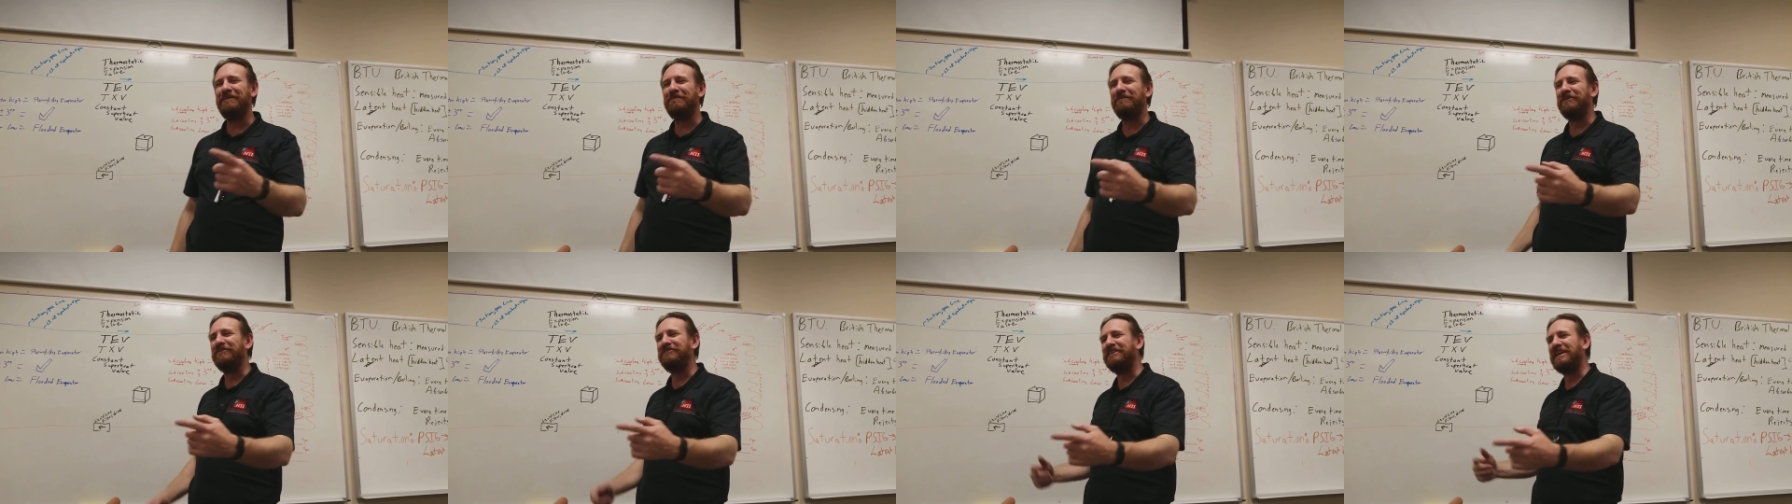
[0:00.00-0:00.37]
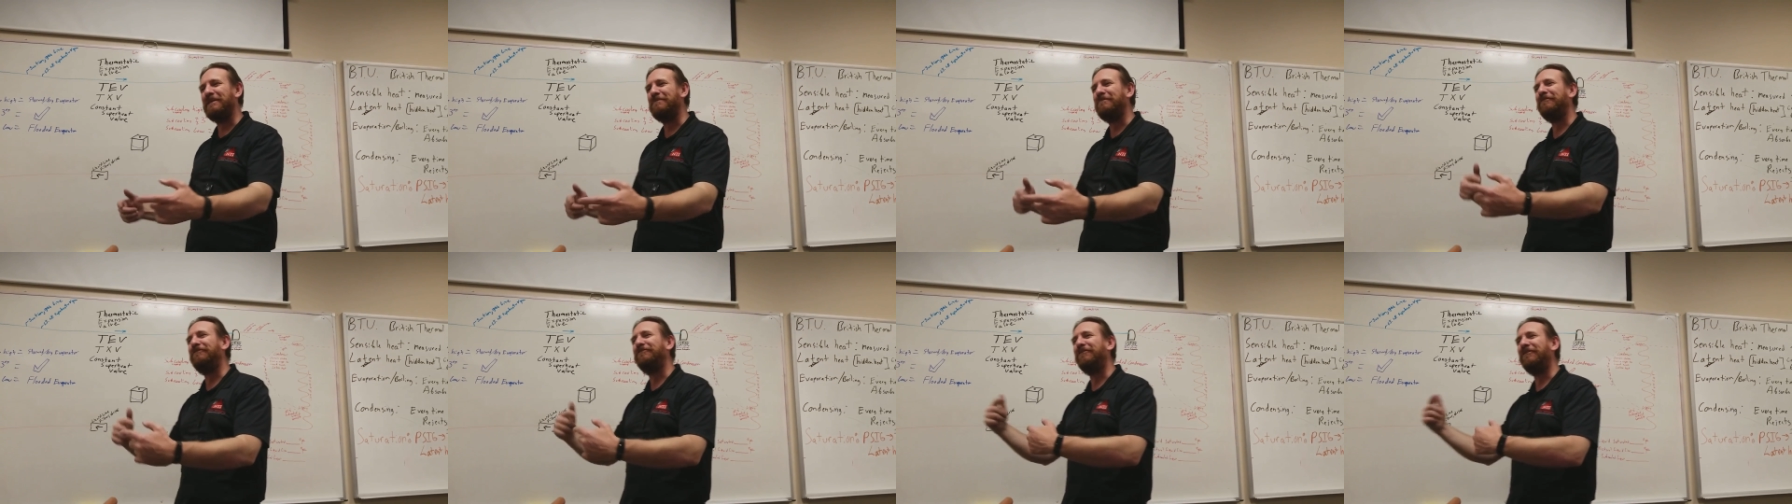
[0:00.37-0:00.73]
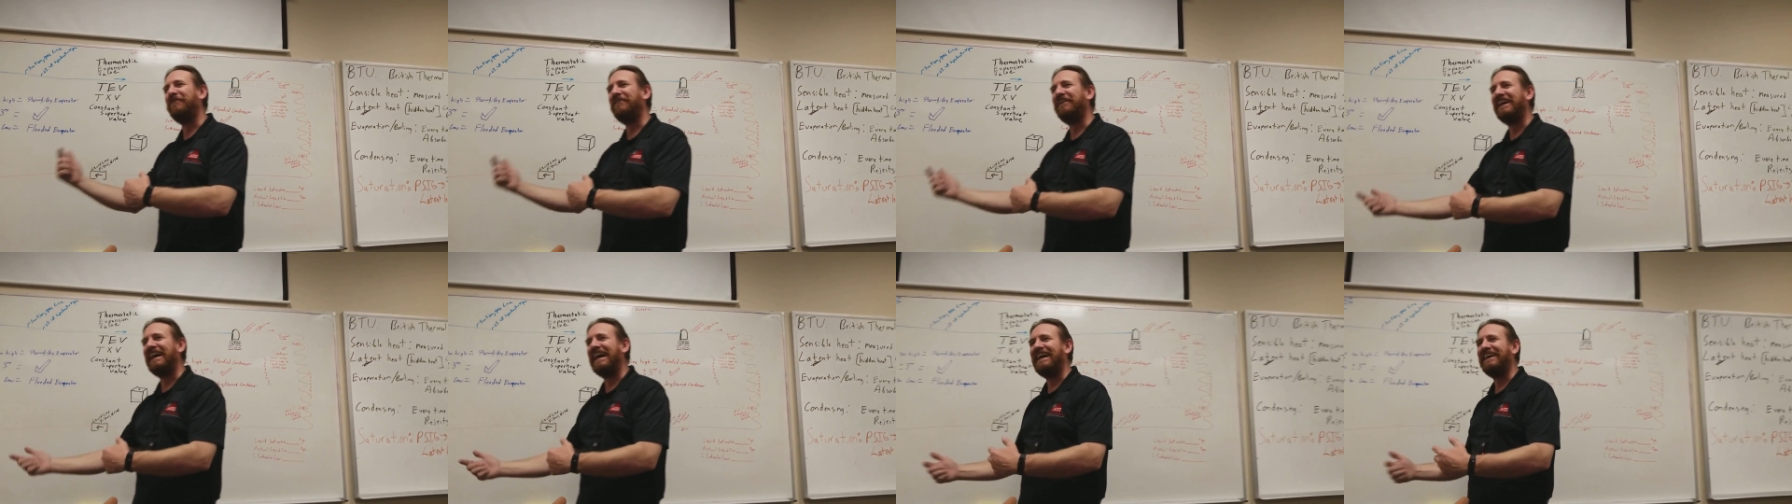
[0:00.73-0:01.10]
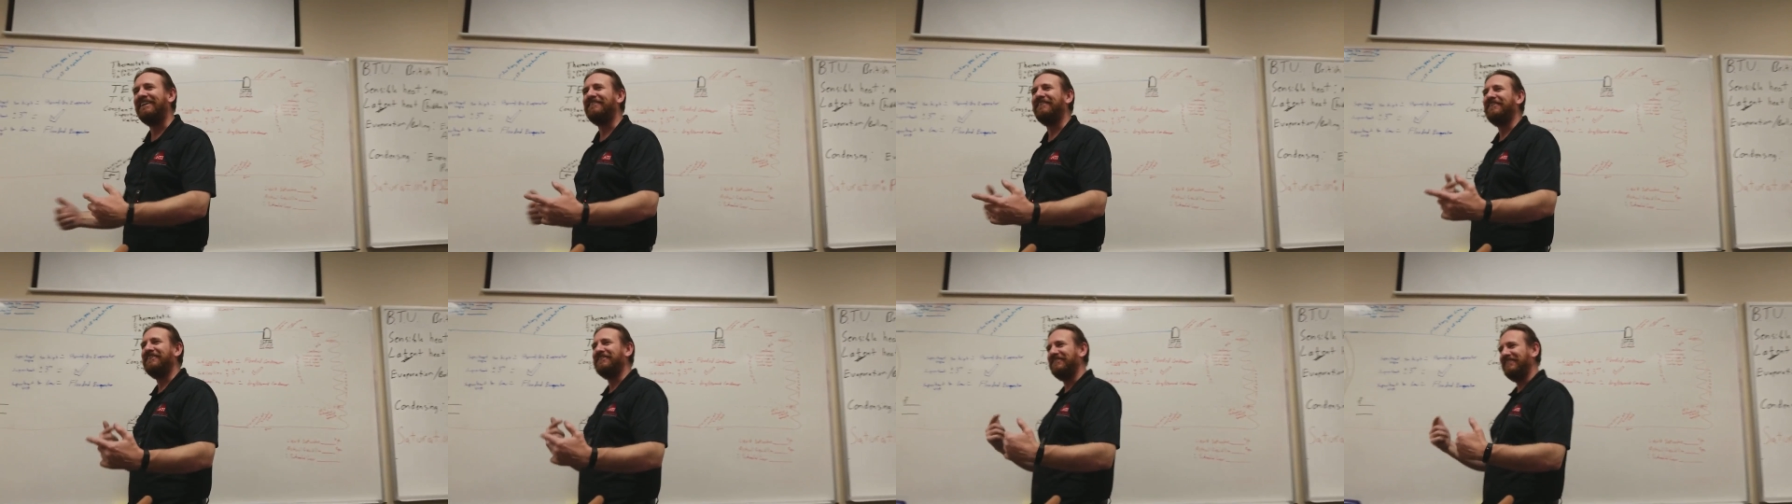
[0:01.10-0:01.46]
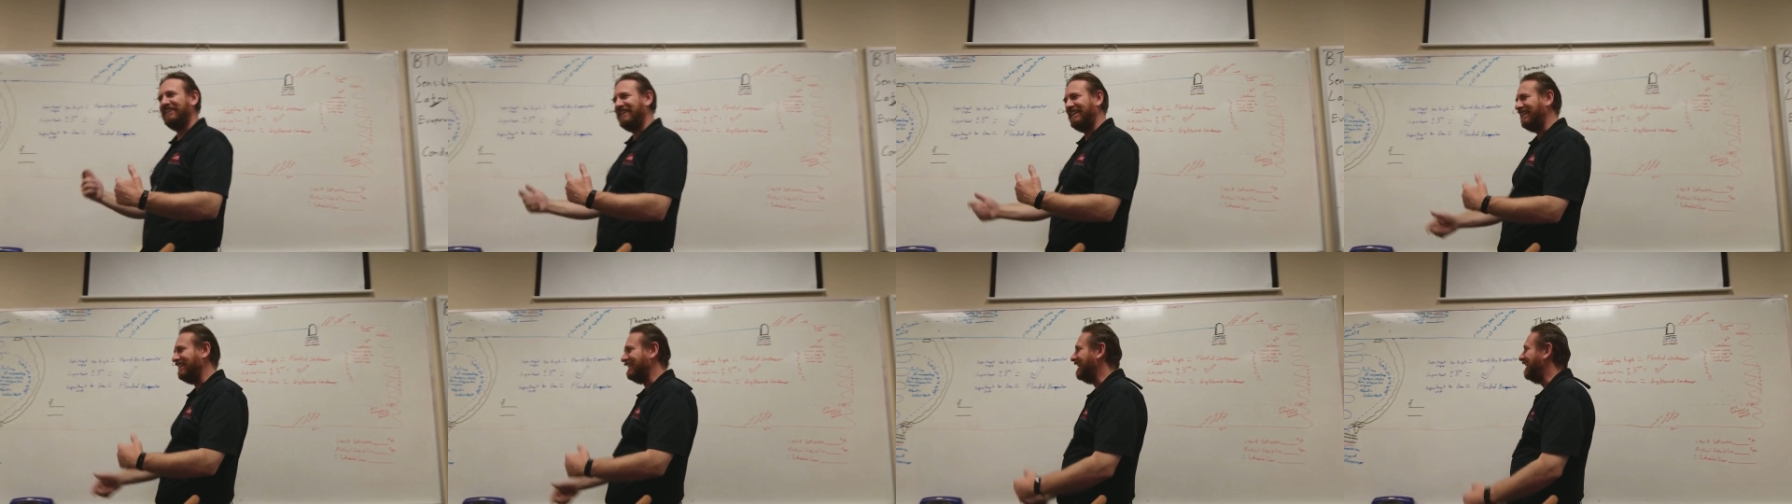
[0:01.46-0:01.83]
but you said it before we got we were
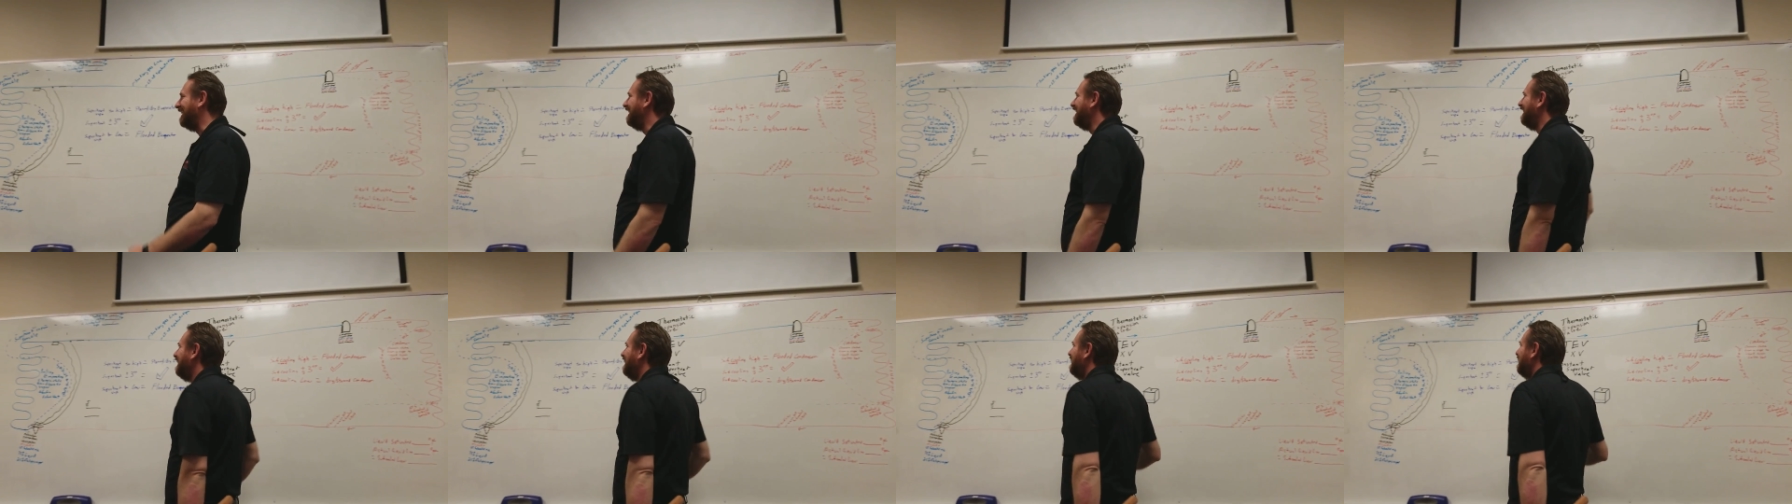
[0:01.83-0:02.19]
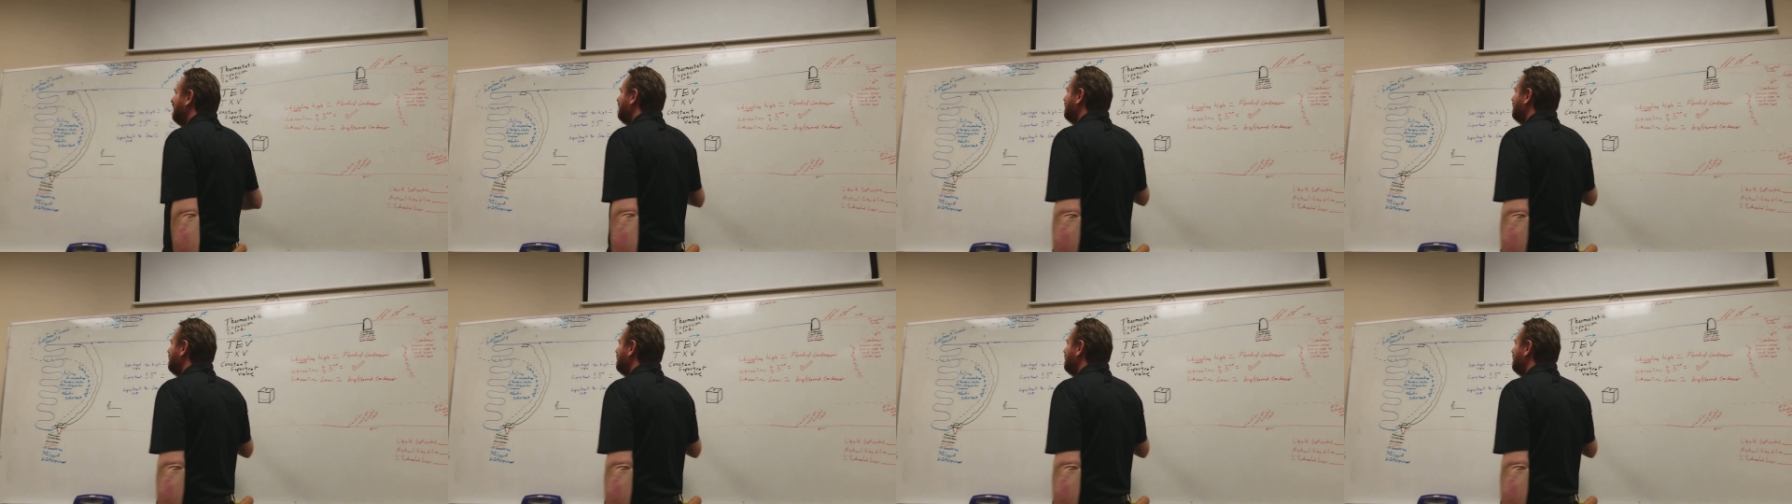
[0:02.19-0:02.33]
leading there.